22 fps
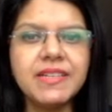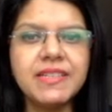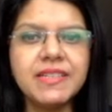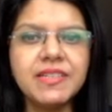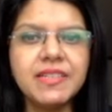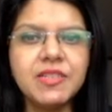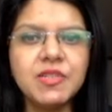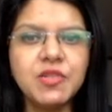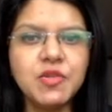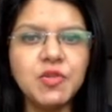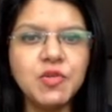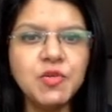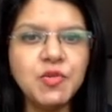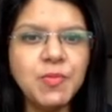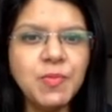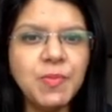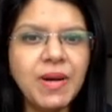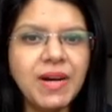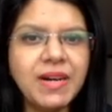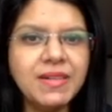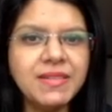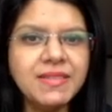in 2
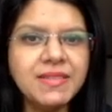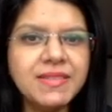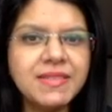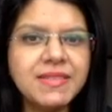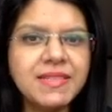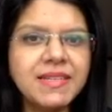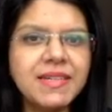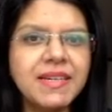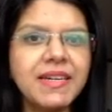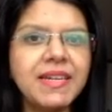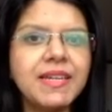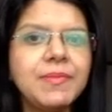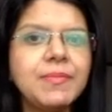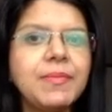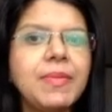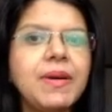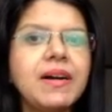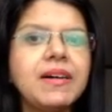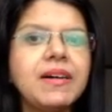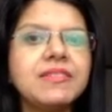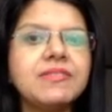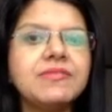parts. In
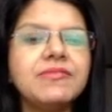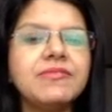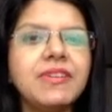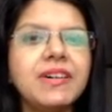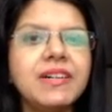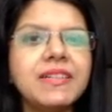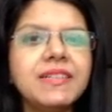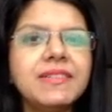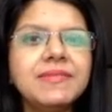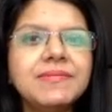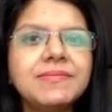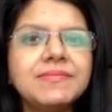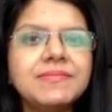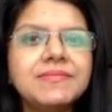part 1,